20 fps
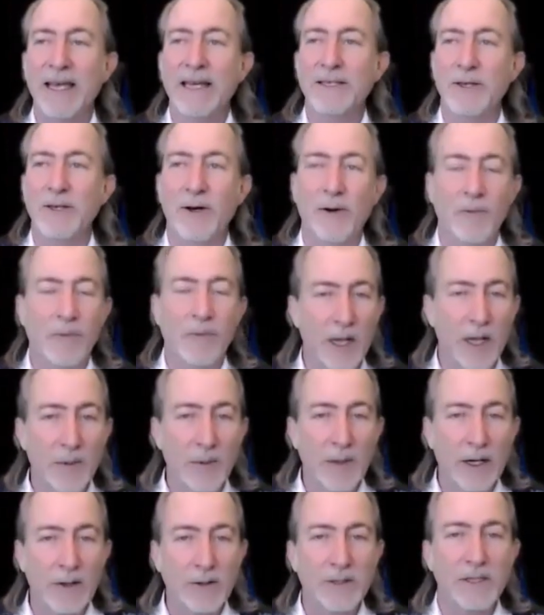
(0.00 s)
So a
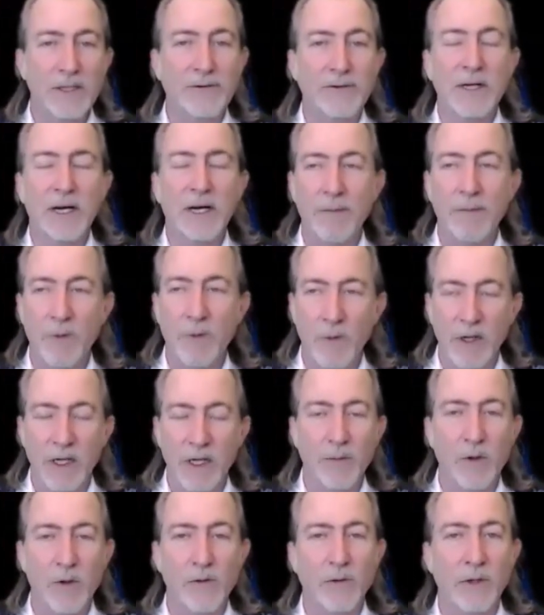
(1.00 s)
couple hours, enough time. I want
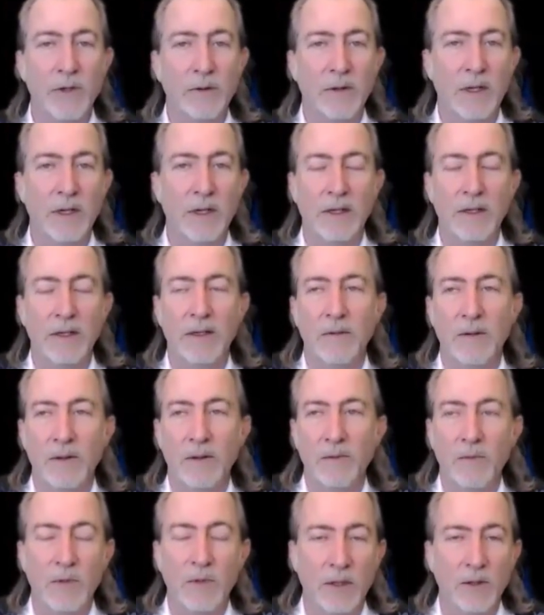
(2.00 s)
to come over
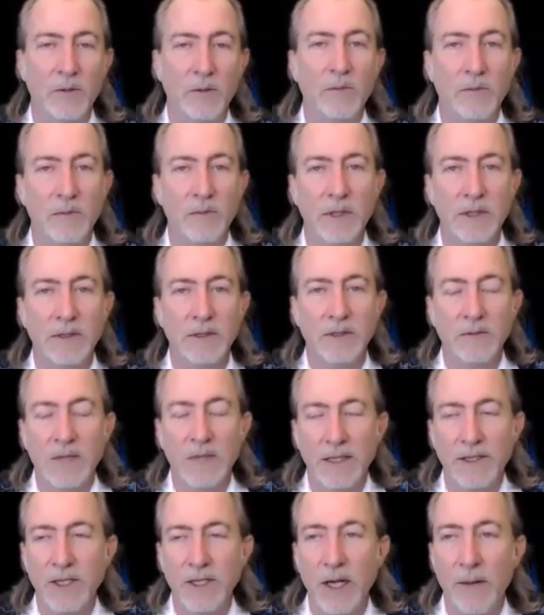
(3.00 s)
and you know, let's
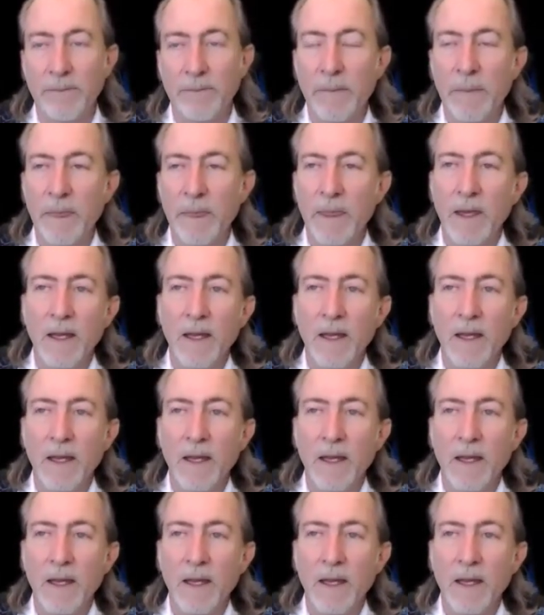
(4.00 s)
catch up.